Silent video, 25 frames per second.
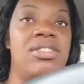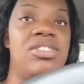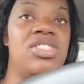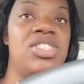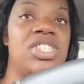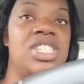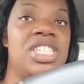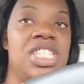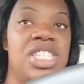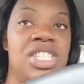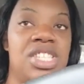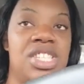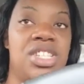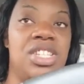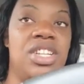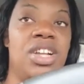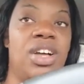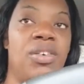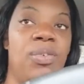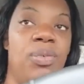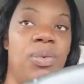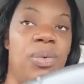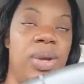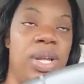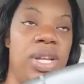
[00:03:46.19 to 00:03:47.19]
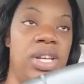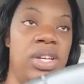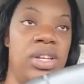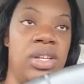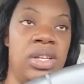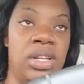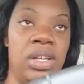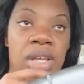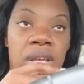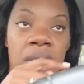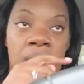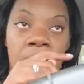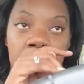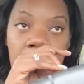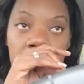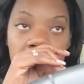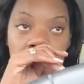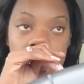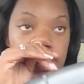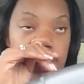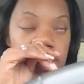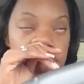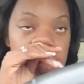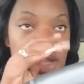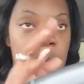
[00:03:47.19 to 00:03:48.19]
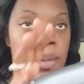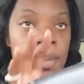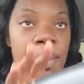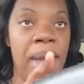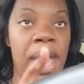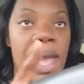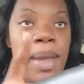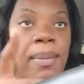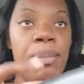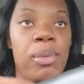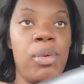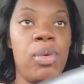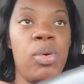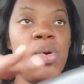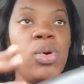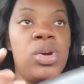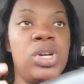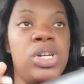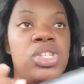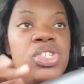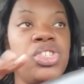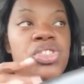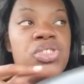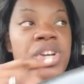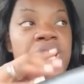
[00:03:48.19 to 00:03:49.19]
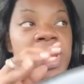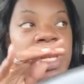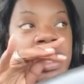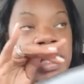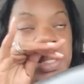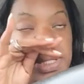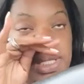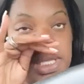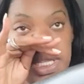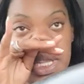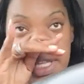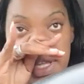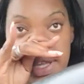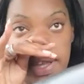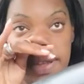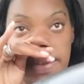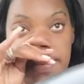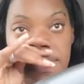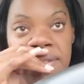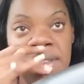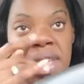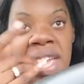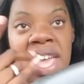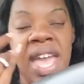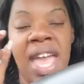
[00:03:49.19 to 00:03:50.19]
It's just stuff with the, the paper or the shredded stuff